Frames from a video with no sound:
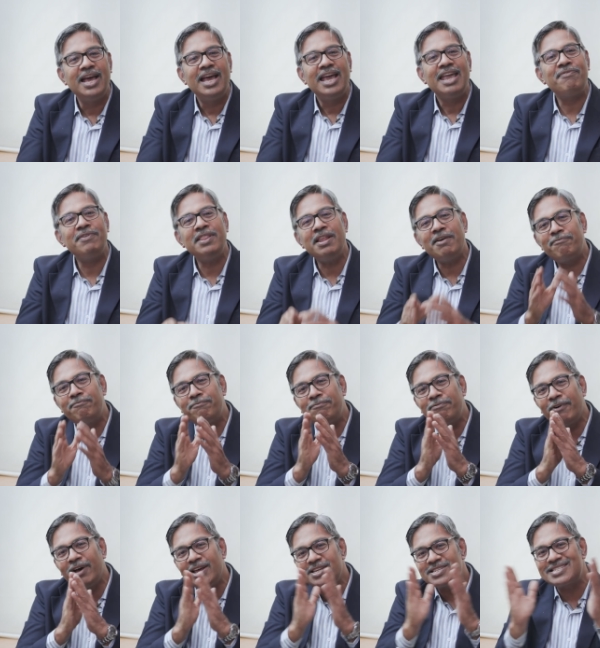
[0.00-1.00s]
If in the
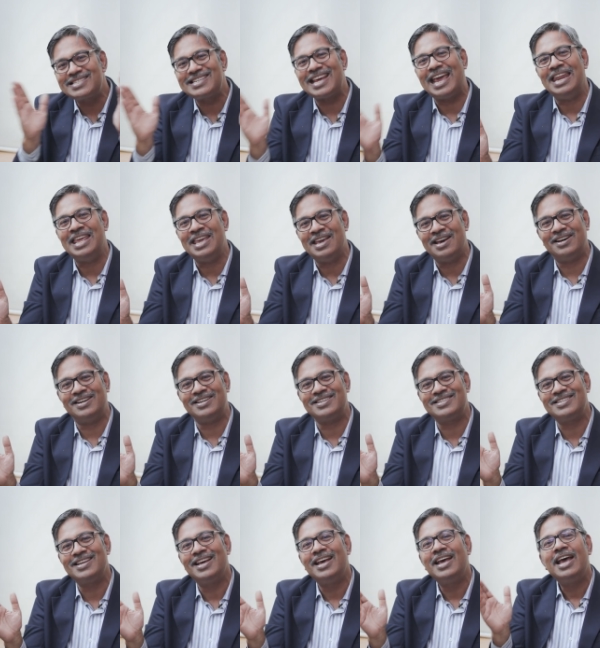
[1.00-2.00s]
first 10
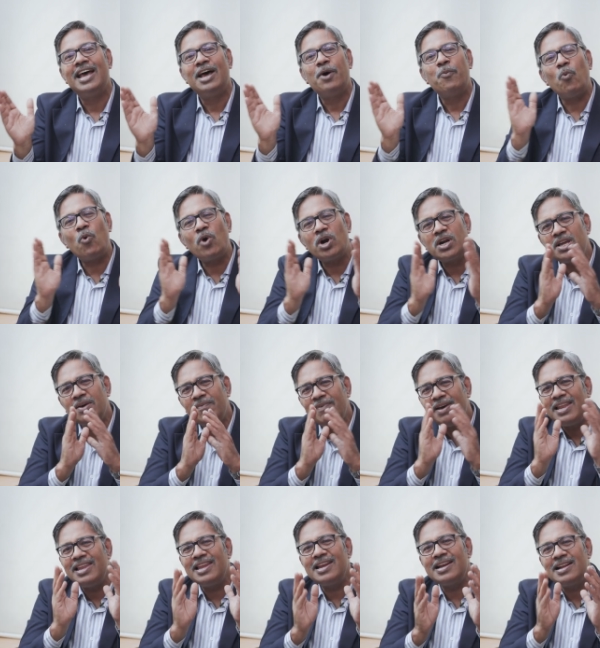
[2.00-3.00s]
years,
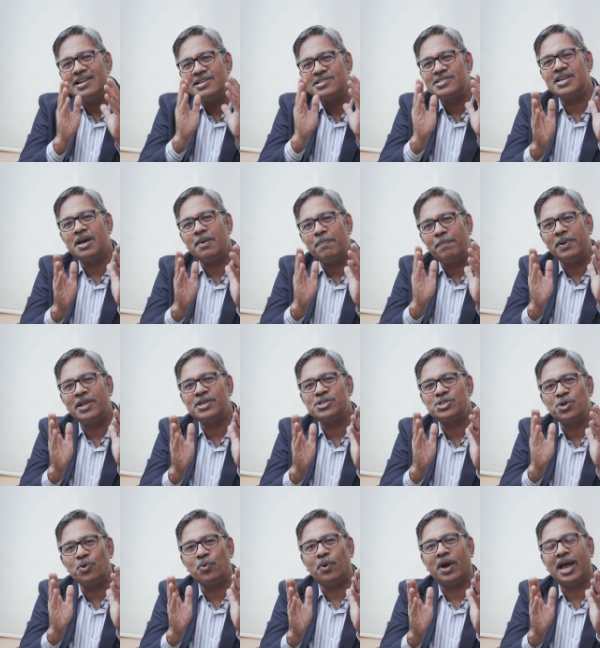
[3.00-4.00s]
whatever little
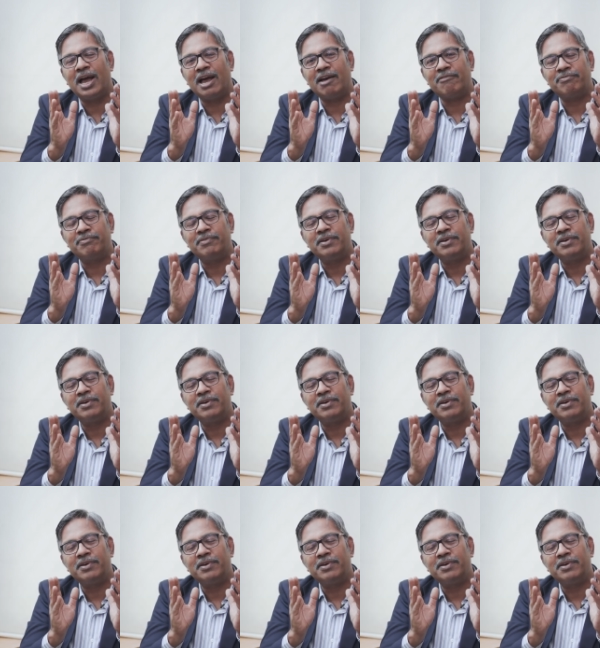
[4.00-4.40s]
surplus you have,